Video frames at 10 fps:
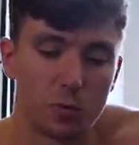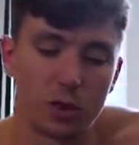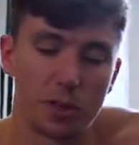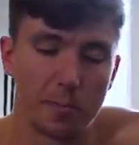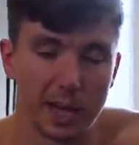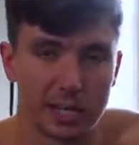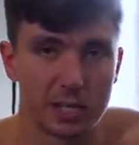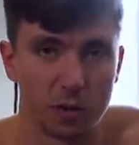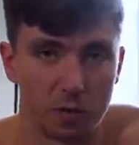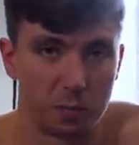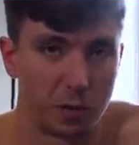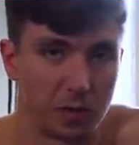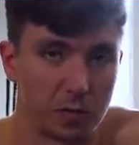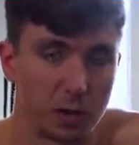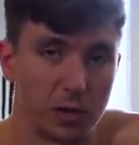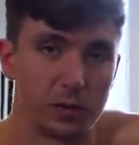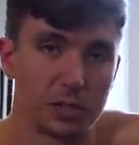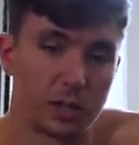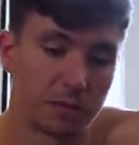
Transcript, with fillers: want the best of both worlds.